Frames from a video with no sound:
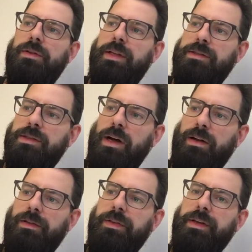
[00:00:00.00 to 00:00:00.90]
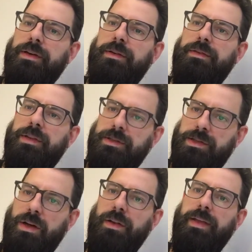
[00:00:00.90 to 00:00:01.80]
That's not on the
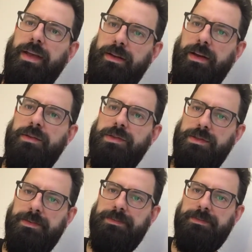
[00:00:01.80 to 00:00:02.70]
handouts.